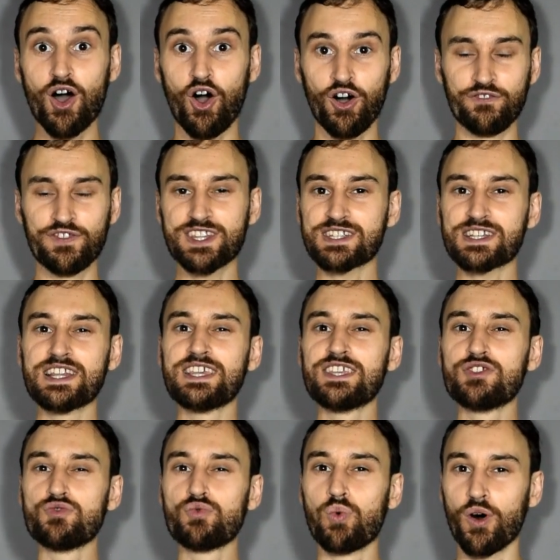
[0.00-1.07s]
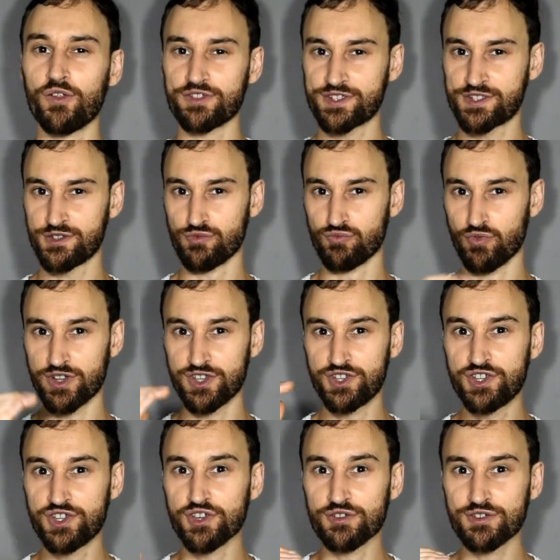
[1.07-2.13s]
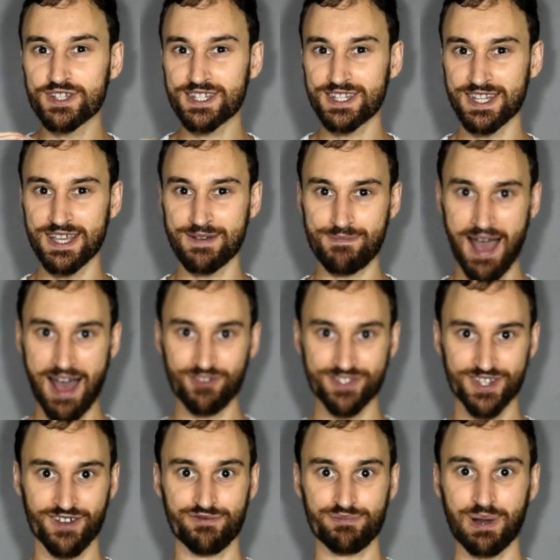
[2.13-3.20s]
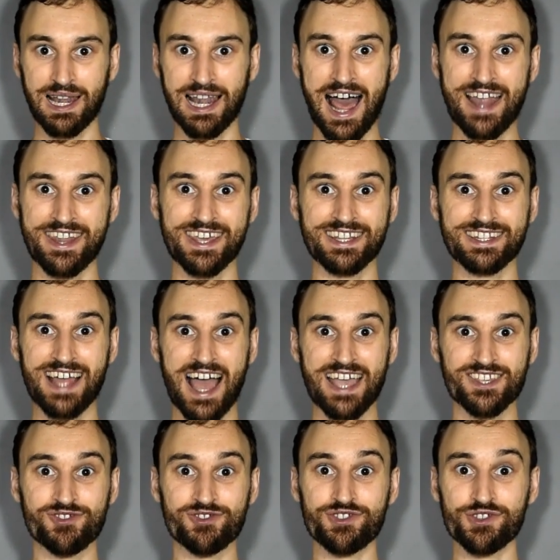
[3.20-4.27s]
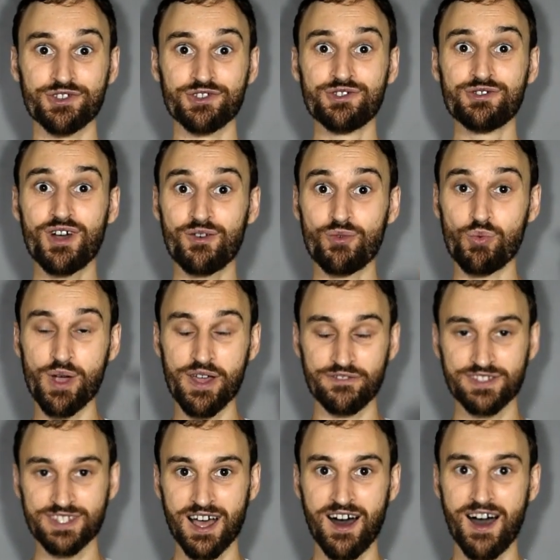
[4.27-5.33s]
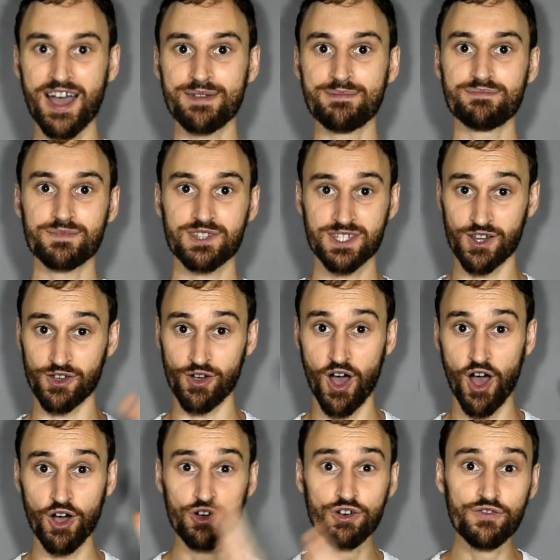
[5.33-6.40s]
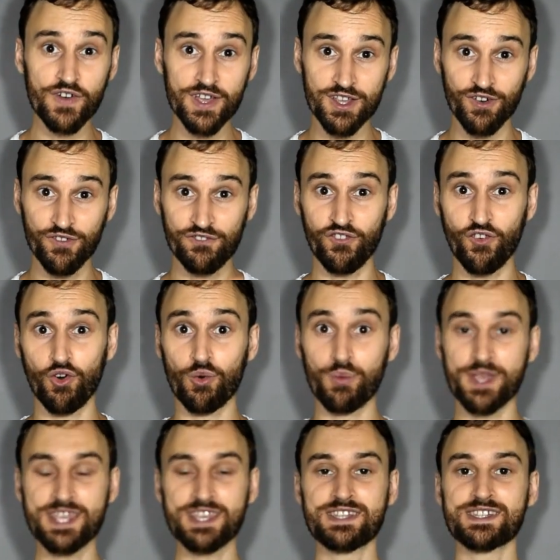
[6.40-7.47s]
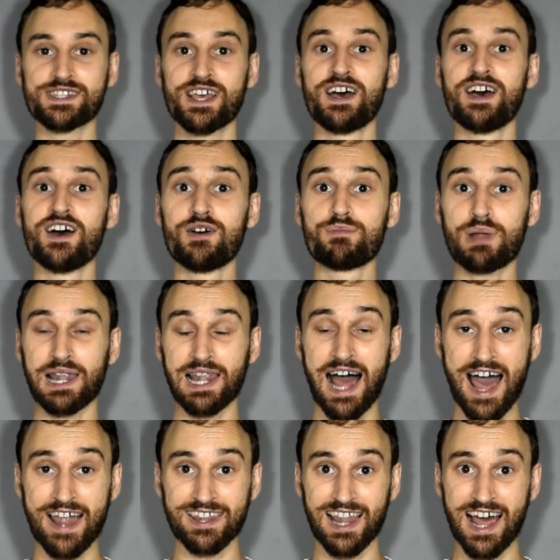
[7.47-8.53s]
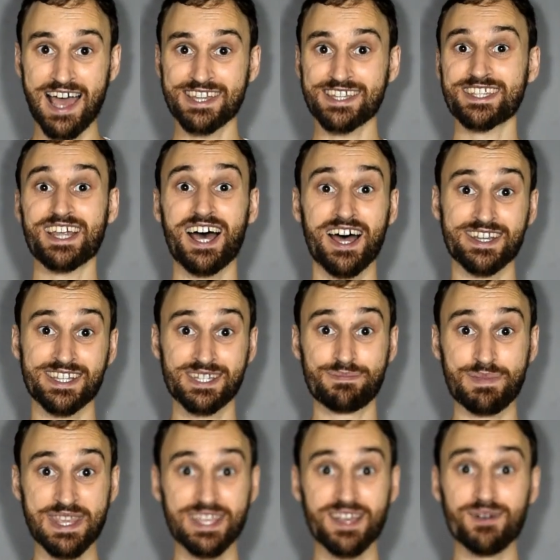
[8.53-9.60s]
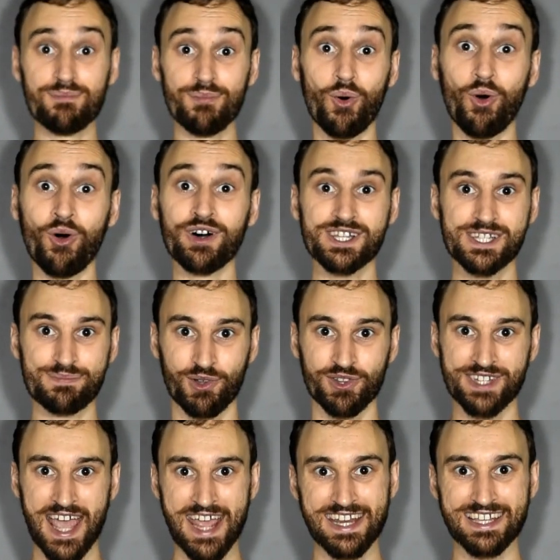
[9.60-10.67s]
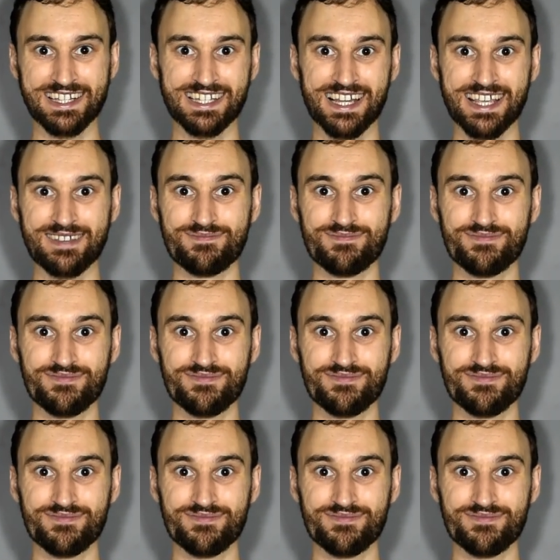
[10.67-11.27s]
Obviously, you want to reduce the amount of planning that you do with time. So over your 4 weeks, plan less and speak more spontaneously.